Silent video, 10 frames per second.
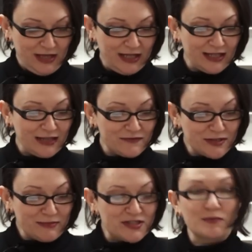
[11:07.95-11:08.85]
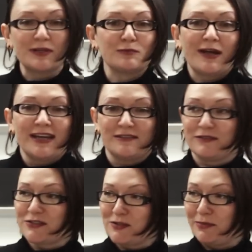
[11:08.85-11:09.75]
and it gives them a sweet way to
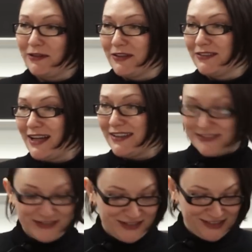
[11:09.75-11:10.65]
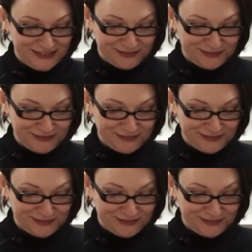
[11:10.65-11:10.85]
feel superior to others."